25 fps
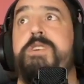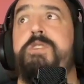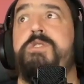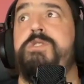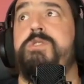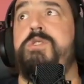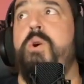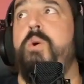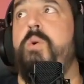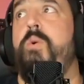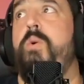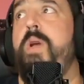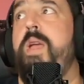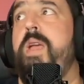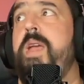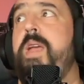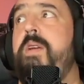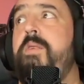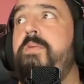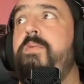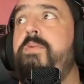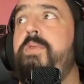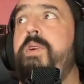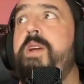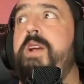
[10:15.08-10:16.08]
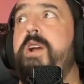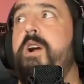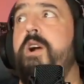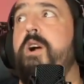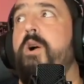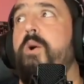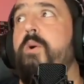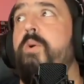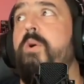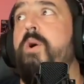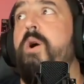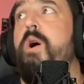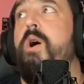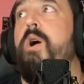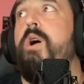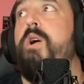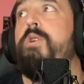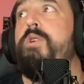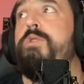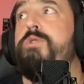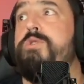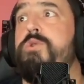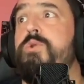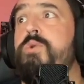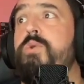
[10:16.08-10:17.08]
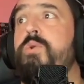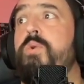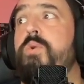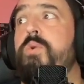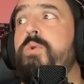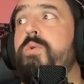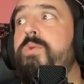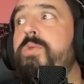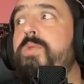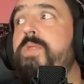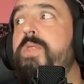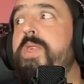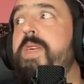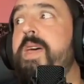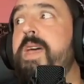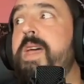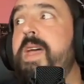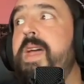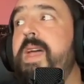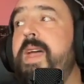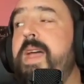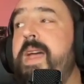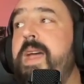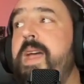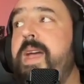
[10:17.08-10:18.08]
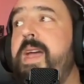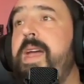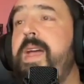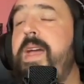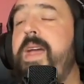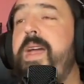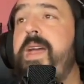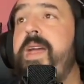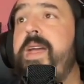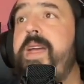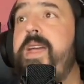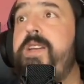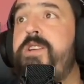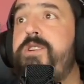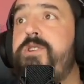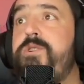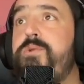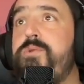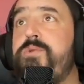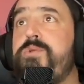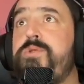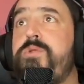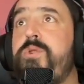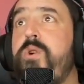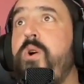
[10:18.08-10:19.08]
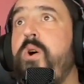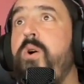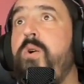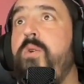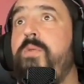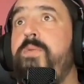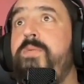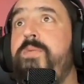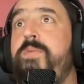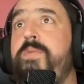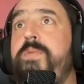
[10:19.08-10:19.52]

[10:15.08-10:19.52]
So if we go to the issues of